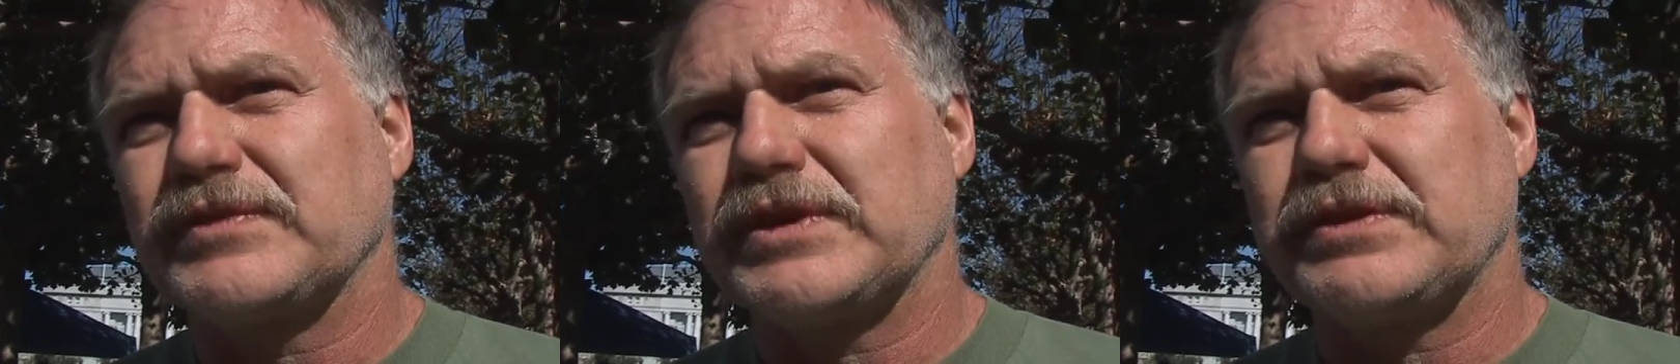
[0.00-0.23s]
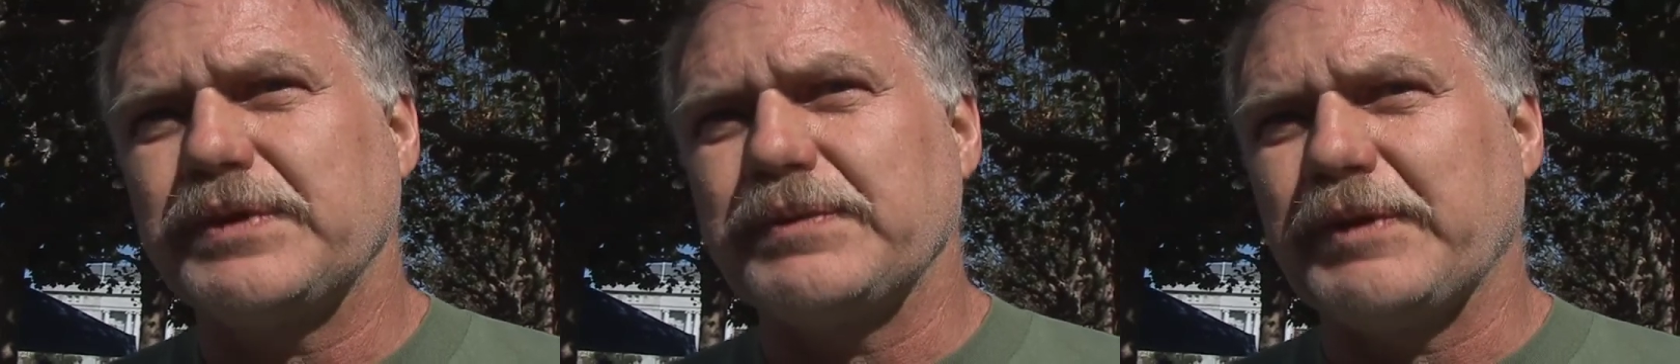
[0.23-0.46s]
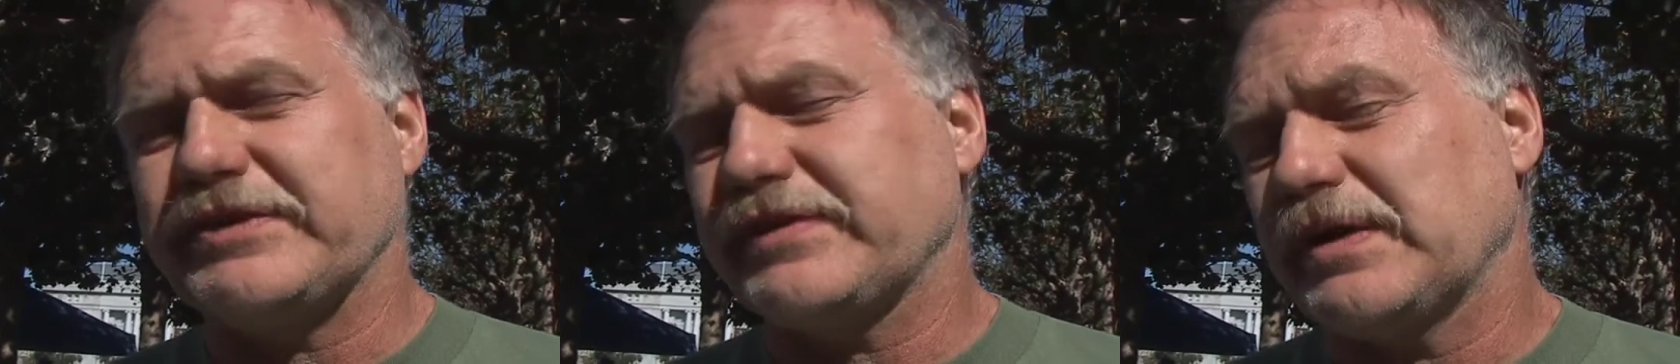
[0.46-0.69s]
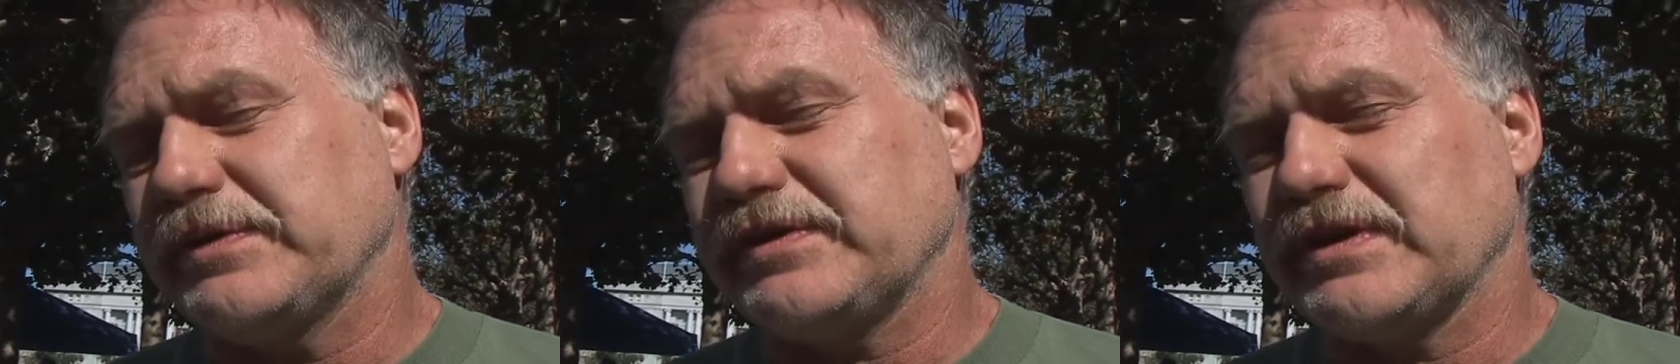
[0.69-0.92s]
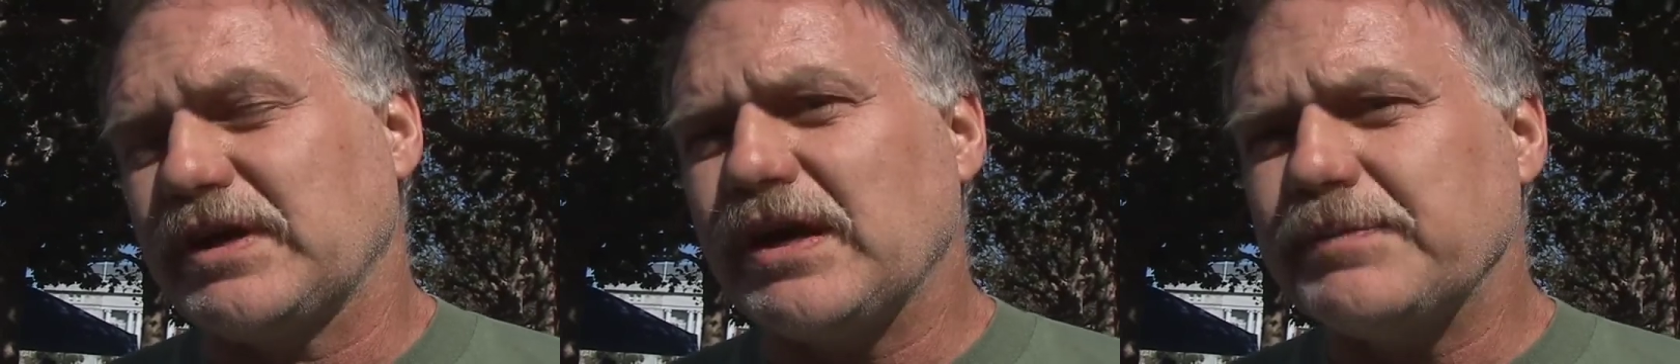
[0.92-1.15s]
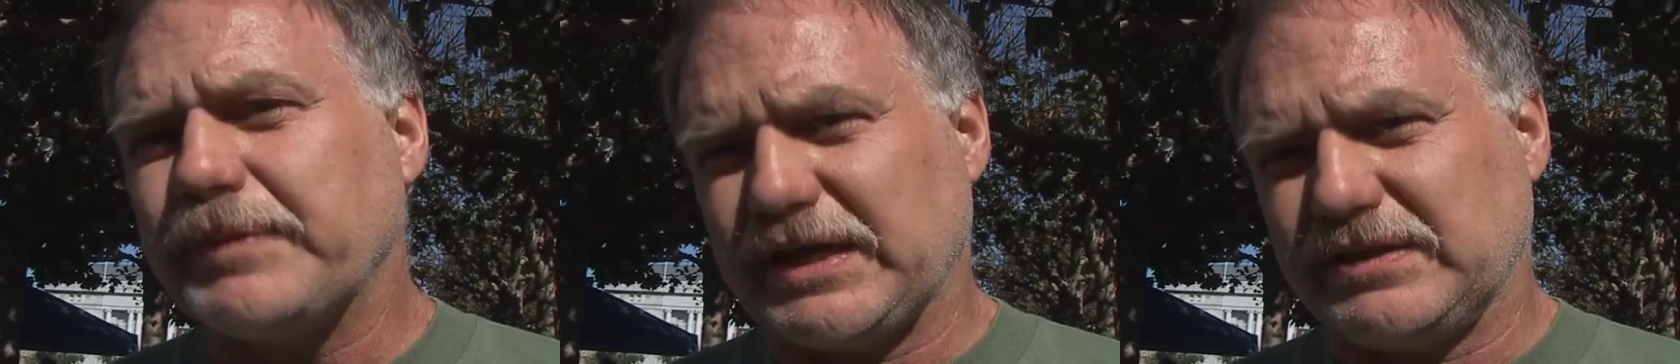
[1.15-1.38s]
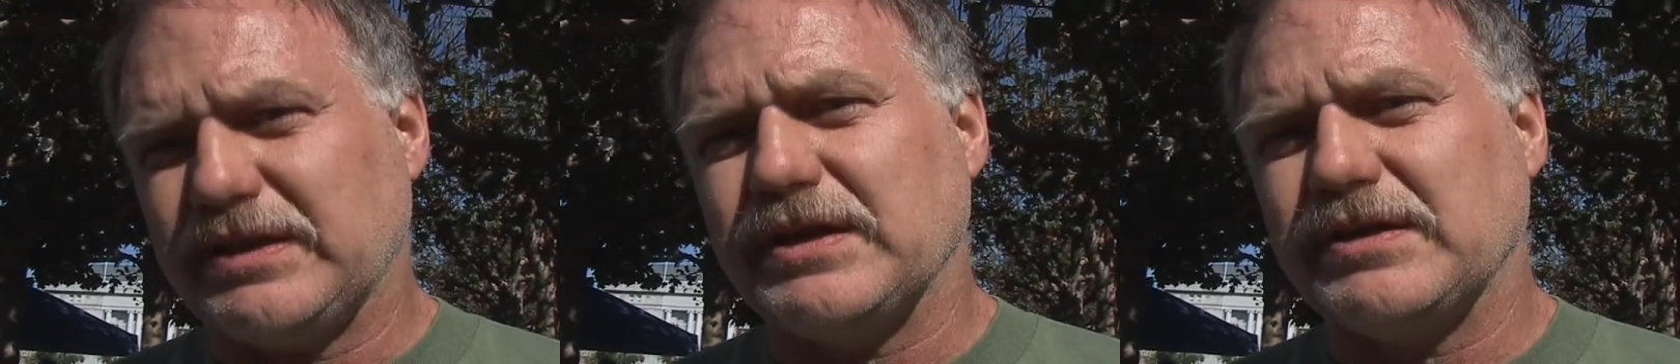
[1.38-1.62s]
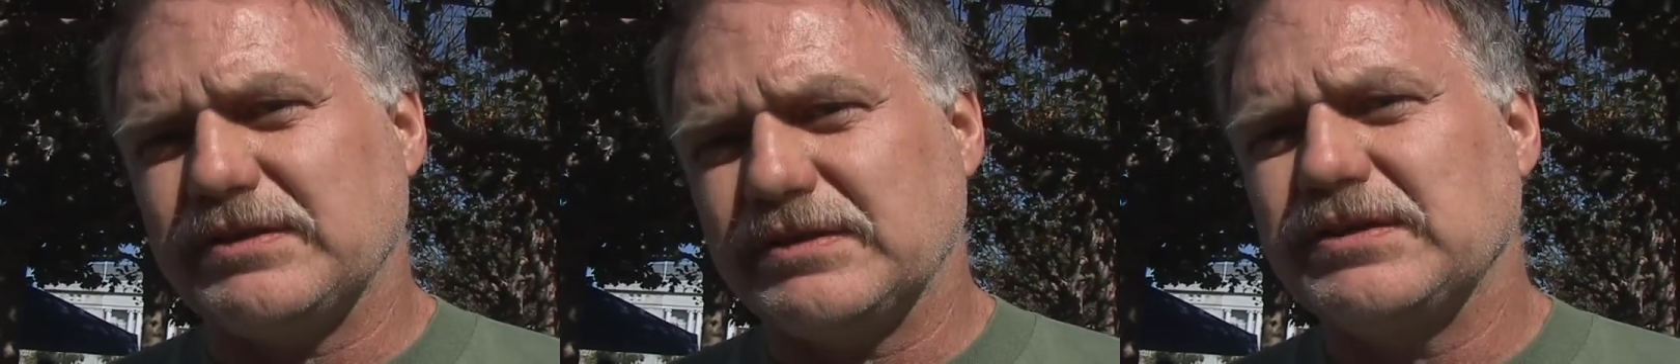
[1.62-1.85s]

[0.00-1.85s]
3 months I was in combat there.